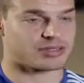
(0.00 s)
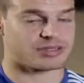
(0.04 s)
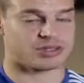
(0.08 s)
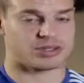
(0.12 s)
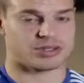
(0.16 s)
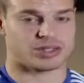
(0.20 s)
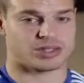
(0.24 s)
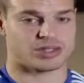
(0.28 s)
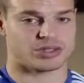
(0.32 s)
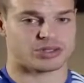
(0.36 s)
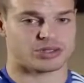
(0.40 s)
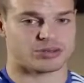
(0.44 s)

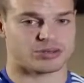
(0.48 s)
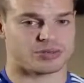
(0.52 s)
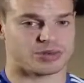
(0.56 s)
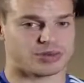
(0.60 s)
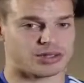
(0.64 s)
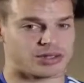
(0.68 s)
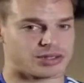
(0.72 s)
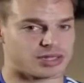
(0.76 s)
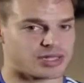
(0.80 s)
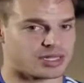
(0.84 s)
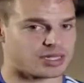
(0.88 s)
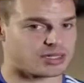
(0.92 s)
They
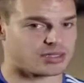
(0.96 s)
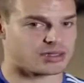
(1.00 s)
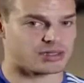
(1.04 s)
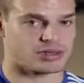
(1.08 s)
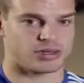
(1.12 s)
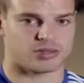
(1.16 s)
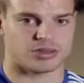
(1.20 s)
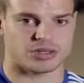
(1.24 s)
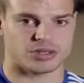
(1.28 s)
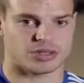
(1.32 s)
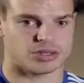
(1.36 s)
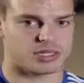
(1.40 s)
support us.
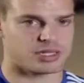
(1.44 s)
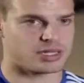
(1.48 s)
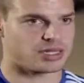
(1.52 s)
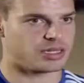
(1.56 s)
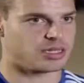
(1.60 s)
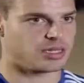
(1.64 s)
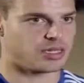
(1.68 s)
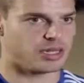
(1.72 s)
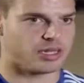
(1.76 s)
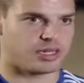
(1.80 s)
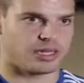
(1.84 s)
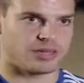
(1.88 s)

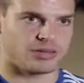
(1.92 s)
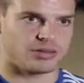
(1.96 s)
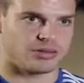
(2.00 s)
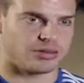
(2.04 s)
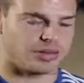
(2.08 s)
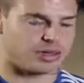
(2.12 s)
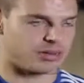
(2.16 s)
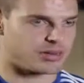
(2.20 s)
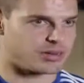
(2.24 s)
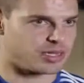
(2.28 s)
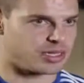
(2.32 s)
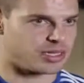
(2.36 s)
Obviously,
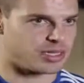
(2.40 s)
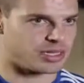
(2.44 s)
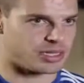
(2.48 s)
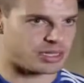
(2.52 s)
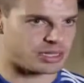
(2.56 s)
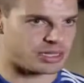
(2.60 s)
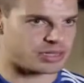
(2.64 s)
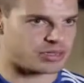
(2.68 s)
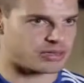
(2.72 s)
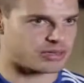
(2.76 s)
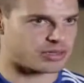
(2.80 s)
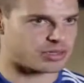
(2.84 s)
when we
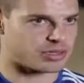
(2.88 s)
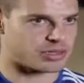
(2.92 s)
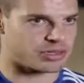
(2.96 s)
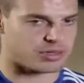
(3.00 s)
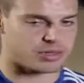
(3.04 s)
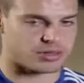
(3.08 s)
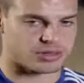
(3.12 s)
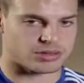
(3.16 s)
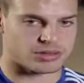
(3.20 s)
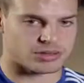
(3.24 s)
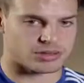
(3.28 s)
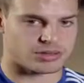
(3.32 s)
didn't get
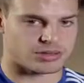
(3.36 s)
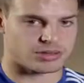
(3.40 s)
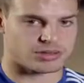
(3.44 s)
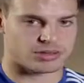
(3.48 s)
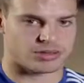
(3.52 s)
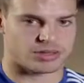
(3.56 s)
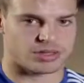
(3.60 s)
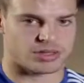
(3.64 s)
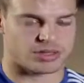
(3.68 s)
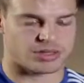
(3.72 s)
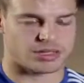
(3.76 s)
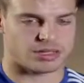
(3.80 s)
results,
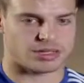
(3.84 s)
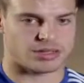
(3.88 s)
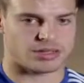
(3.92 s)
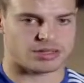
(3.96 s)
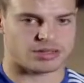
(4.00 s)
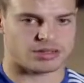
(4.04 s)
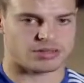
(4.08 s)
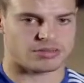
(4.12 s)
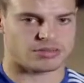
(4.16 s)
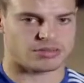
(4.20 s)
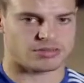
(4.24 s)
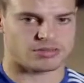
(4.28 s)

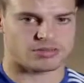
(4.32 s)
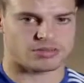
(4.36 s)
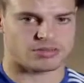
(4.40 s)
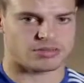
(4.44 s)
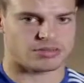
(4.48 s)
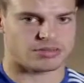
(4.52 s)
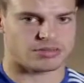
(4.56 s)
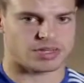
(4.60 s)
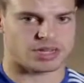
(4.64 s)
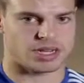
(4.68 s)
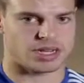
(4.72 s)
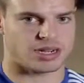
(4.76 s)
they
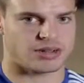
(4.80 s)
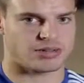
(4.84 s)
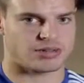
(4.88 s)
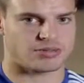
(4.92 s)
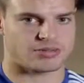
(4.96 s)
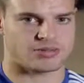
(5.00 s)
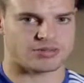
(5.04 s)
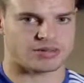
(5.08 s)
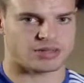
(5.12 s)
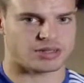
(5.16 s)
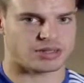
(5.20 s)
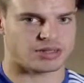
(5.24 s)
have
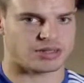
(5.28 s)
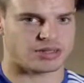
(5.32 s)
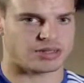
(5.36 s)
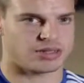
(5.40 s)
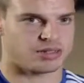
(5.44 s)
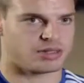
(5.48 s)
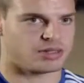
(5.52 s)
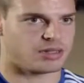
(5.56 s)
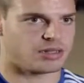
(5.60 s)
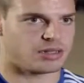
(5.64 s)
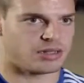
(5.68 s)
the